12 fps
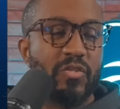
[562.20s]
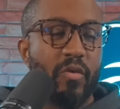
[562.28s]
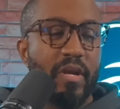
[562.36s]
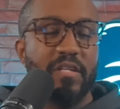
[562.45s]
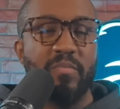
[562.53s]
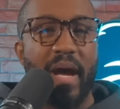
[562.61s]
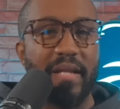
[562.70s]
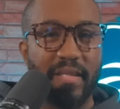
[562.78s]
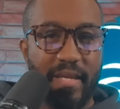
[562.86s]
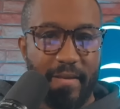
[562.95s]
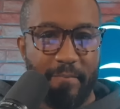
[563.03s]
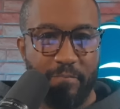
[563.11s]
So here's my
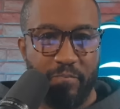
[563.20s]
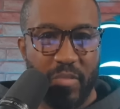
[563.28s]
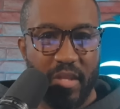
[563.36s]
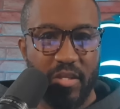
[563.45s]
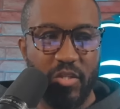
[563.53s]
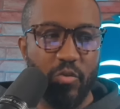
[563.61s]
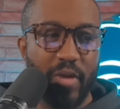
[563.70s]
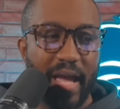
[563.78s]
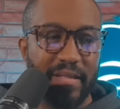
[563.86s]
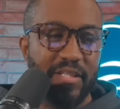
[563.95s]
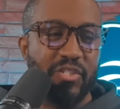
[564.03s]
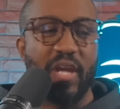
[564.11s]
thing. You
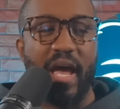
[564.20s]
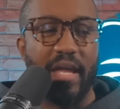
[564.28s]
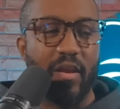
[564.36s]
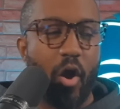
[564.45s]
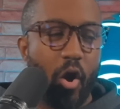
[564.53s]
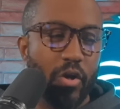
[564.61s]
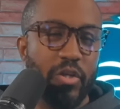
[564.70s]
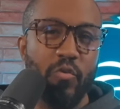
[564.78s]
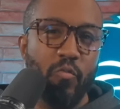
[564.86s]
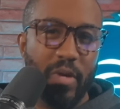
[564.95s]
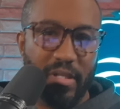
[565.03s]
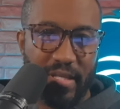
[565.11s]
got Deshaun. Are
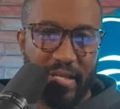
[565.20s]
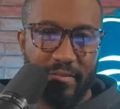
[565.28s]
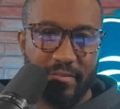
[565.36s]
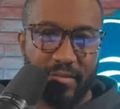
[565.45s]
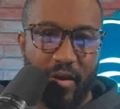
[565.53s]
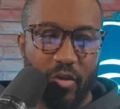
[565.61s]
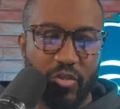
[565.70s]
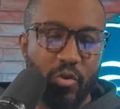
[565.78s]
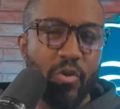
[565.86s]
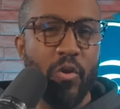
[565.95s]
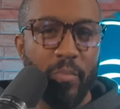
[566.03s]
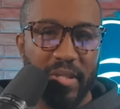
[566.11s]
you willing, or
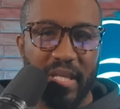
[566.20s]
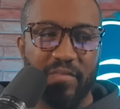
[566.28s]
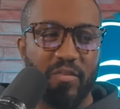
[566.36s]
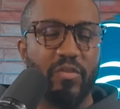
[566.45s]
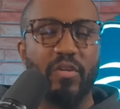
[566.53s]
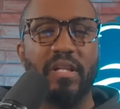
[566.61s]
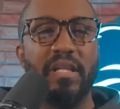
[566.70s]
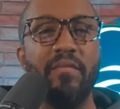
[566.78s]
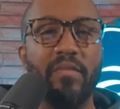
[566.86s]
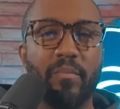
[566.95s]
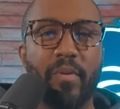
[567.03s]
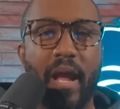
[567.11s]
do you believe, do the
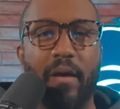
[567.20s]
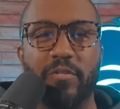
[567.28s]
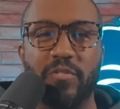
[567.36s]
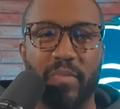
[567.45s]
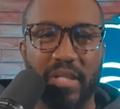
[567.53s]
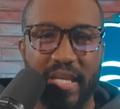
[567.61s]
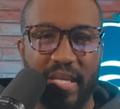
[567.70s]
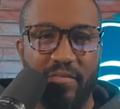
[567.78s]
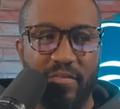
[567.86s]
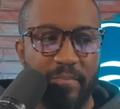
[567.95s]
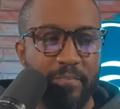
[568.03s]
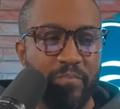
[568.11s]
Cleveland Browns
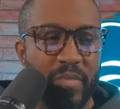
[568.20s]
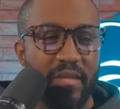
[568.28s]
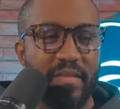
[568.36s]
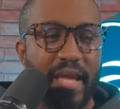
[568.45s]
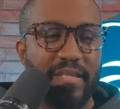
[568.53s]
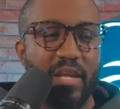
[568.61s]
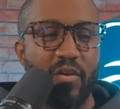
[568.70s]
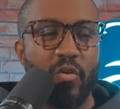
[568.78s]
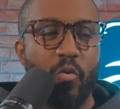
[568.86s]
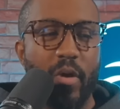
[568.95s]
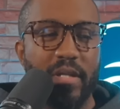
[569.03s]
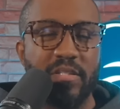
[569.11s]
believe that
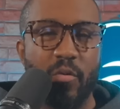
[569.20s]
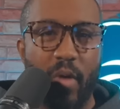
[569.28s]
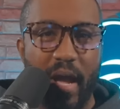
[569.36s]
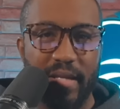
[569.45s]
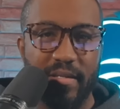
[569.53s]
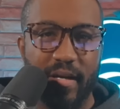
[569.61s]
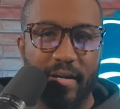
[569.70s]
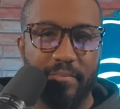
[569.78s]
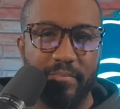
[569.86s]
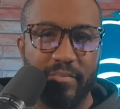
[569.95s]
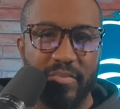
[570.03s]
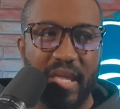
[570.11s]
they're going to wind
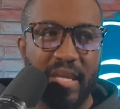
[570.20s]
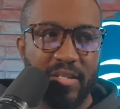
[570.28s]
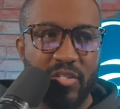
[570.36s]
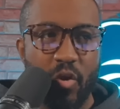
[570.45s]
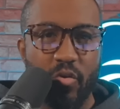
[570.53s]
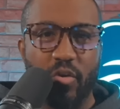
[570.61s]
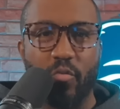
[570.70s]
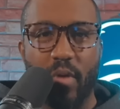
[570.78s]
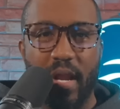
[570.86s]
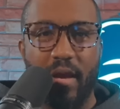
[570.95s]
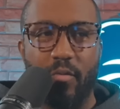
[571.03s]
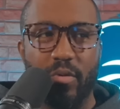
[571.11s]
up, they can turn it
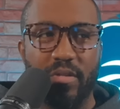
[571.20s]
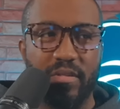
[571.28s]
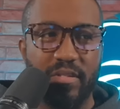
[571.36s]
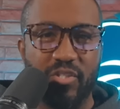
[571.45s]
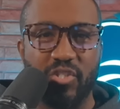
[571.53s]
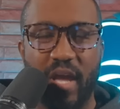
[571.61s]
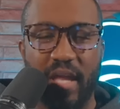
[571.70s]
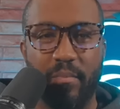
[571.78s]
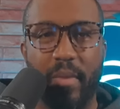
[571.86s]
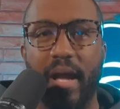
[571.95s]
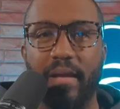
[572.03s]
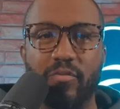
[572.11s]
around with
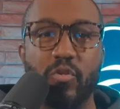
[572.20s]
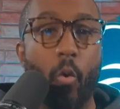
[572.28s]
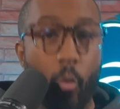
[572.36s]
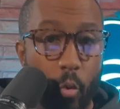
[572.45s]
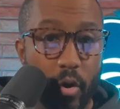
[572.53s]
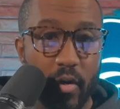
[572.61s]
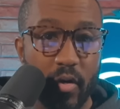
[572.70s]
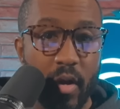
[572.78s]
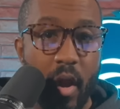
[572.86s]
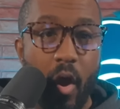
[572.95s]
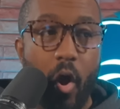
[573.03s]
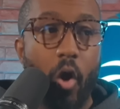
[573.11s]
Deshaun and Miles?
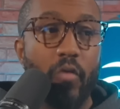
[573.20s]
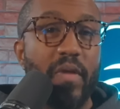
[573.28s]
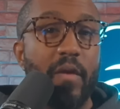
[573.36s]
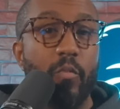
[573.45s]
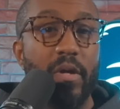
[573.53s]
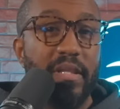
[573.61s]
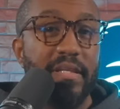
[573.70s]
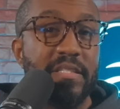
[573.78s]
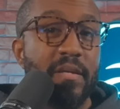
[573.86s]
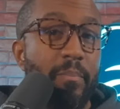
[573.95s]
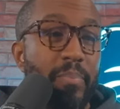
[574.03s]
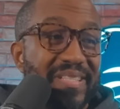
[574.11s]
Or are they
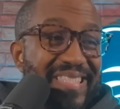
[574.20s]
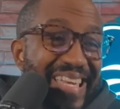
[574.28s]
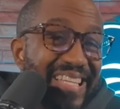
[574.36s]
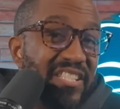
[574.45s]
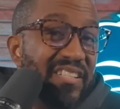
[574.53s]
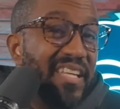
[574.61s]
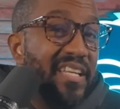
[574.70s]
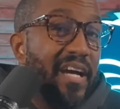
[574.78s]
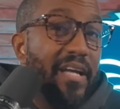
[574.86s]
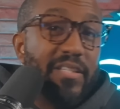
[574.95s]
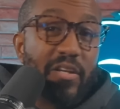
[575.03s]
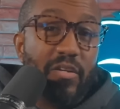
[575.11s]
willing to potentially
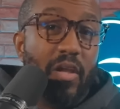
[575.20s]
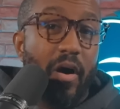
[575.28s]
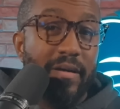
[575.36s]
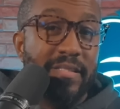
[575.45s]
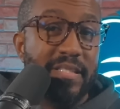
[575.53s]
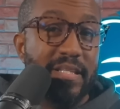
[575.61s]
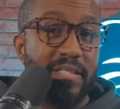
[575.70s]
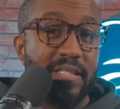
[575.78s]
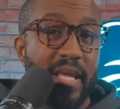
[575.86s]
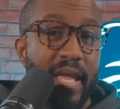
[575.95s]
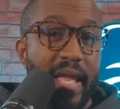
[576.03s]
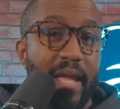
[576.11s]
cut their
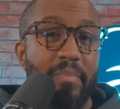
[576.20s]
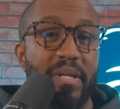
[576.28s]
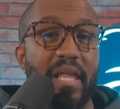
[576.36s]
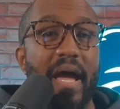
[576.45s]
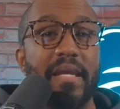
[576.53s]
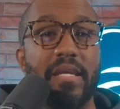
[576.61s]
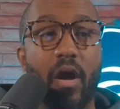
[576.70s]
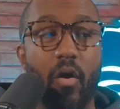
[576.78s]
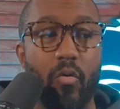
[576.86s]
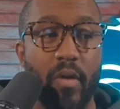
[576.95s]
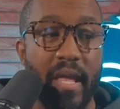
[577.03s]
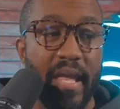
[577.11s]
losses and be like,
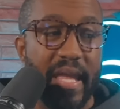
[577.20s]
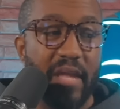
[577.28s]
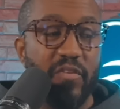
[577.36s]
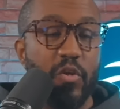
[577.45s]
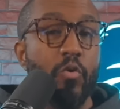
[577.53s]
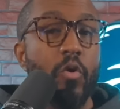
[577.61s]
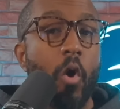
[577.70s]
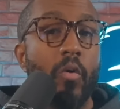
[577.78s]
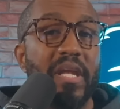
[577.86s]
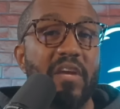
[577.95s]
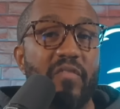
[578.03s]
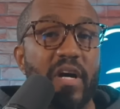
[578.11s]
yo, if you
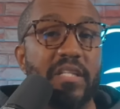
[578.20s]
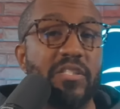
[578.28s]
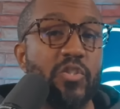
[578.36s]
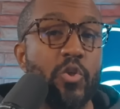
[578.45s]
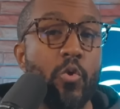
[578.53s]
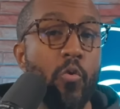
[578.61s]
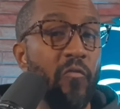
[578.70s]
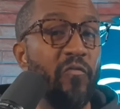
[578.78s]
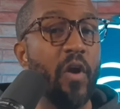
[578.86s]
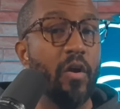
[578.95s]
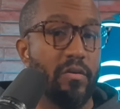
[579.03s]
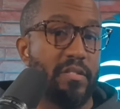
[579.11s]
gonna give us two
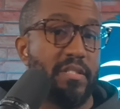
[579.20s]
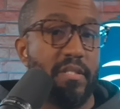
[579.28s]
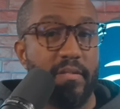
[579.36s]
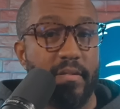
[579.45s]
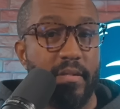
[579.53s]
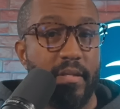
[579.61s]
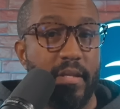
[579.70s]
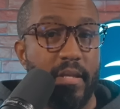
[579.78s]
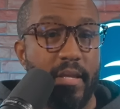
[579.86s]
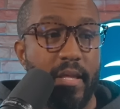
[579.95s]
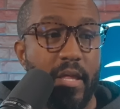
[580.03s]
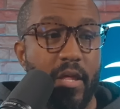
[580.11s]
first
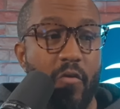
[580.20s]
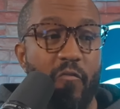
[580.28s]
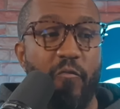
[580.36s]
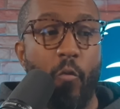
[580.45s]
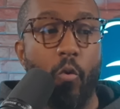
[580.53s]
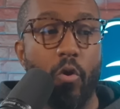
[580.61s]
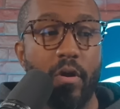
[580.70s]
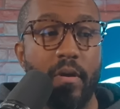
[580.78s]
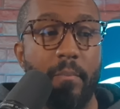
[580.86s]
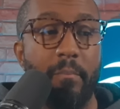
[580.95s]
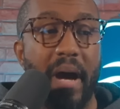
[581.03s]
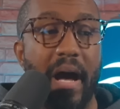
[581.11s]

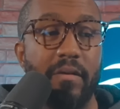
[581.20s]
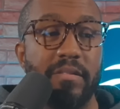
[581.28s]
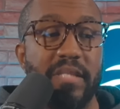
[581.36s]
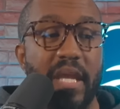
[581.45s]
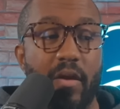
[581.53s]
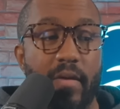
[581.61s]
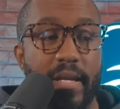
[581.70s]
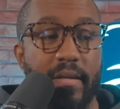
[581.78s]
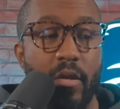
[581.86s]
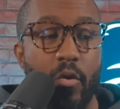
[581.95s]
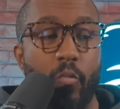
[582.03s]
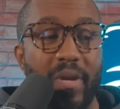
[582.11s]
for Miles
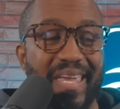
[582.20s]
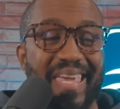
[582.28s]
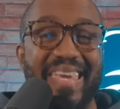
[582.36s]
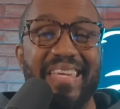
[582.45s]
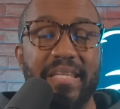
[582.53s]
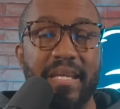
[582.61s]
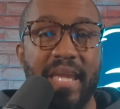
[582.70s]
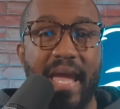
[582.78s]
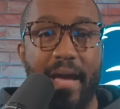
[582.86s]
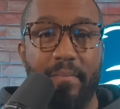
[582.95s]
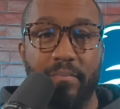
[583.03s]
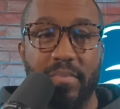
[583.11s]
Garrett, we eat the
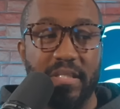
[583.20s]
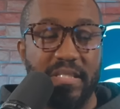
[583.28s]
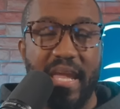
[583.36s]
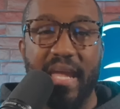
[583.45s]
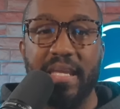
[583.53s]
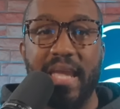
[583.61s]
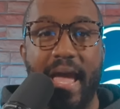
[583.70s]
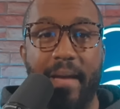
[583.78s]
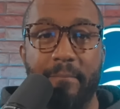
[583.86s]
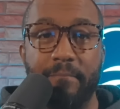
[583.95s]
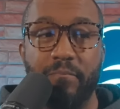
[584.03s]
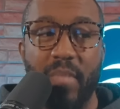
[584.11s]
cap, the dead
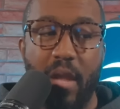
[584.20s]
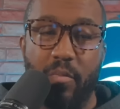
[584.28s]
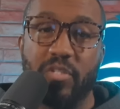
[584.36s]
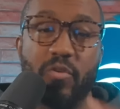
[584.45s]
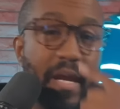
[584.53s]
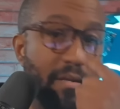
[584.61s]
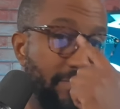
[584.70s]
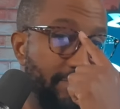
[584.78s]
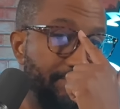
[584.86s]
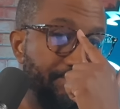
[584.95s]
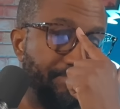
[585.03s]
cap, and we trade